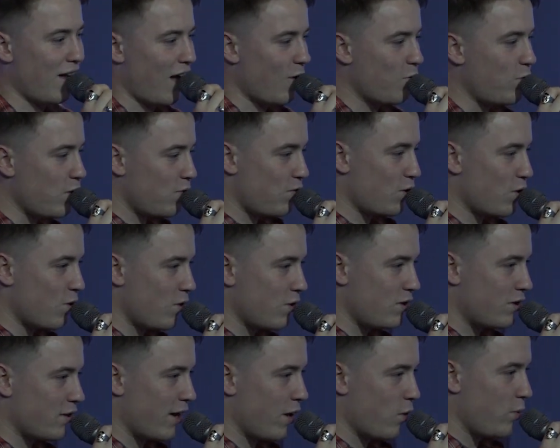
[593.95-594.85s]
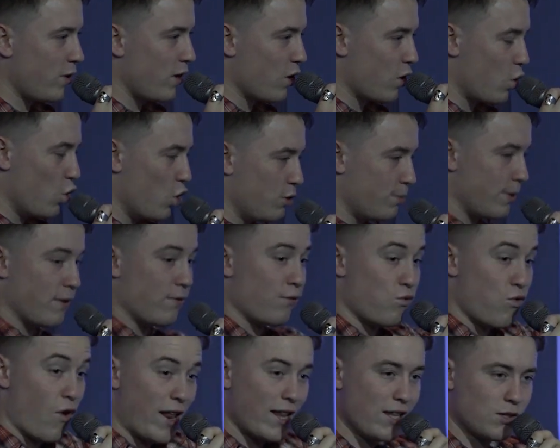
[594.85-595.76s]
Have we forgotten that we are called to be
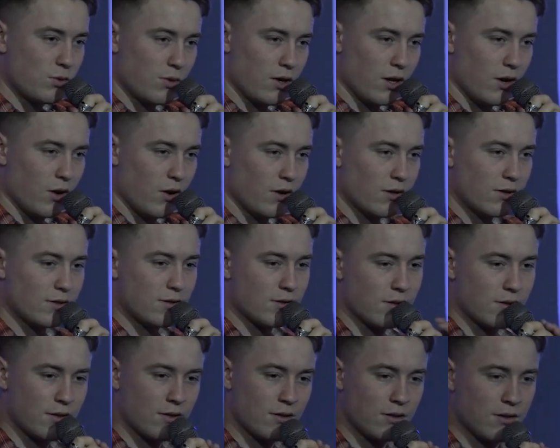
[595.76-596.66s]
friends with the lost?